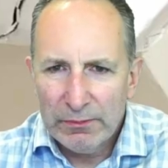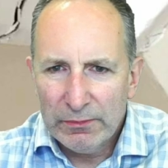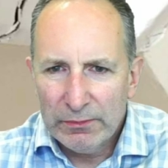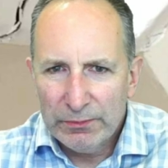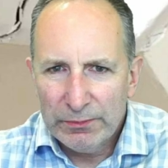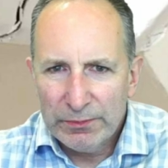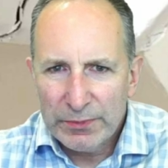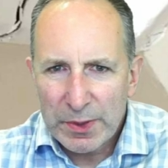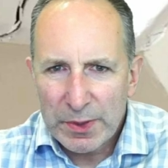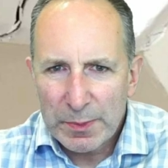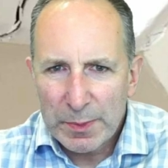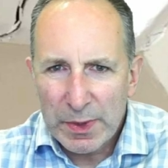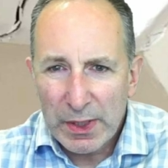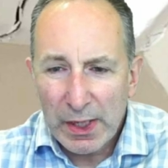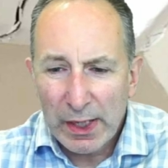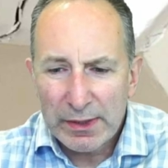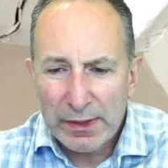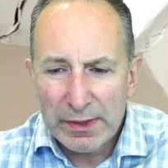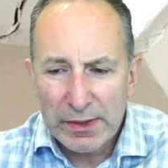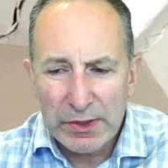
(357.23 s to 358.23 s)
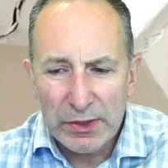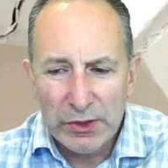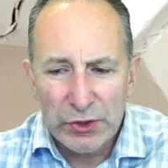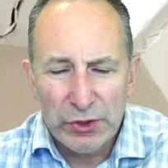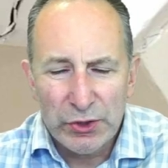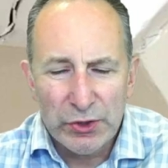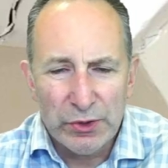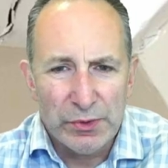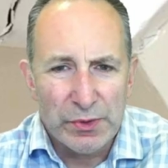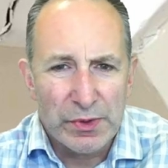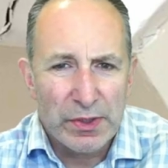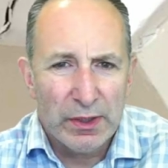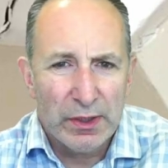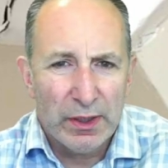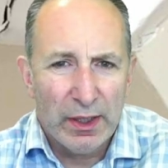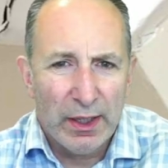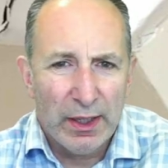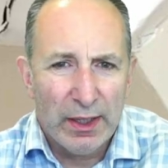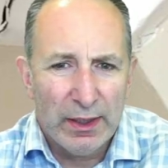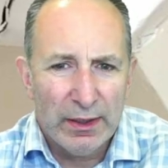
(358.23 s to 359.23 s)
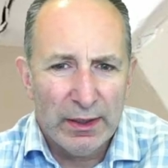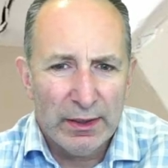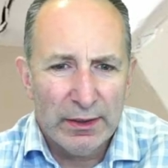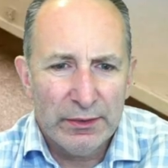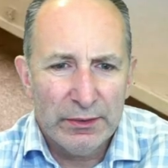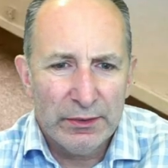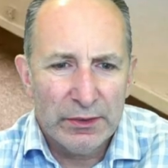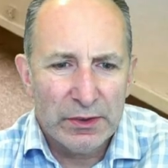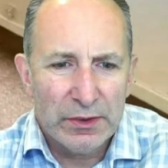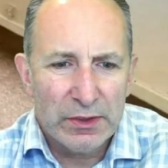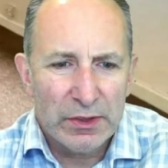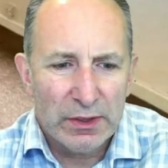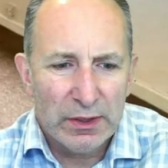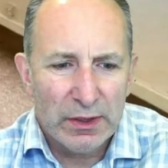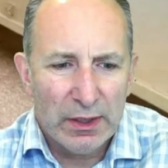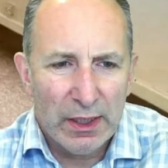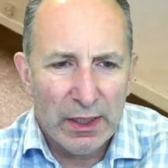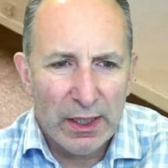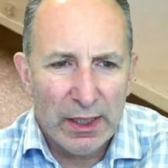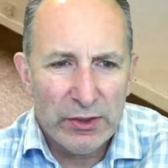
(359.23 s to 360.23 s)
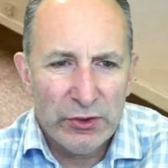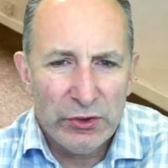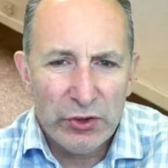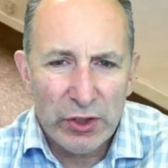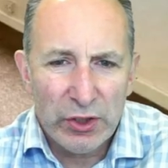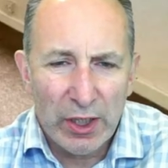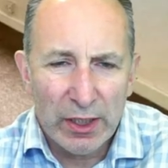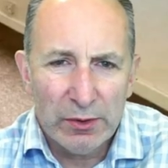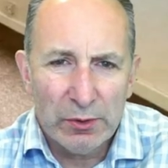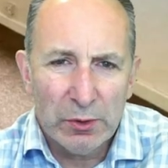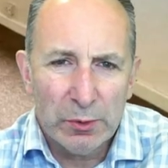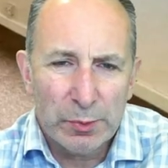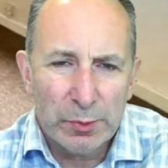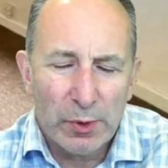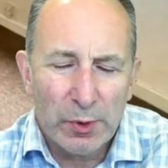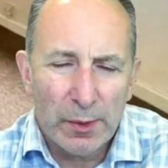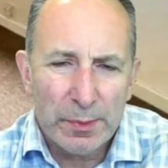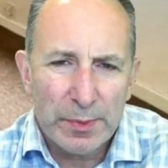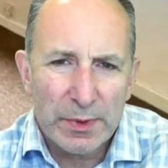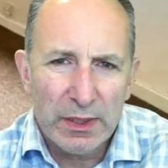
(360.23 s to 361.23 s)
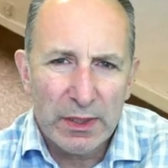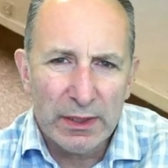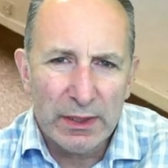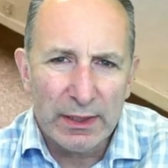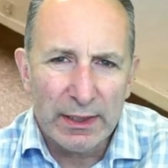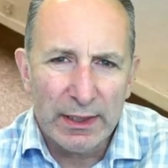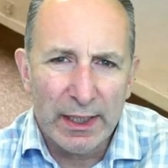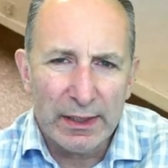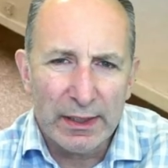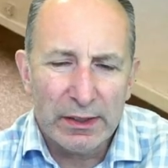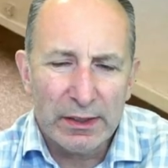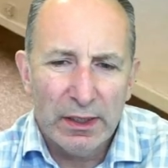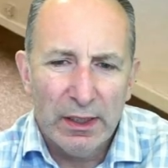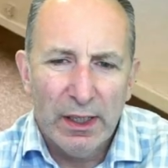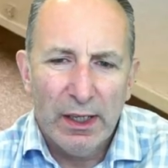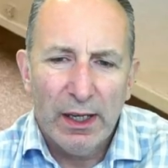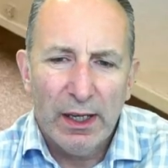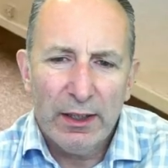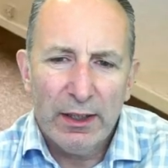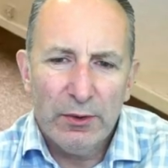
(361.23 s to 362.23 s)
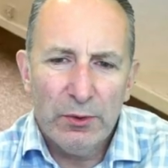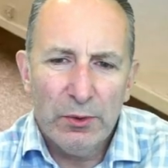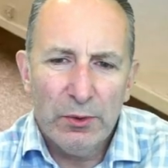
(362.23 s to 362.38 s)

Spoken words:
subsidence issues, and general property neglect. And all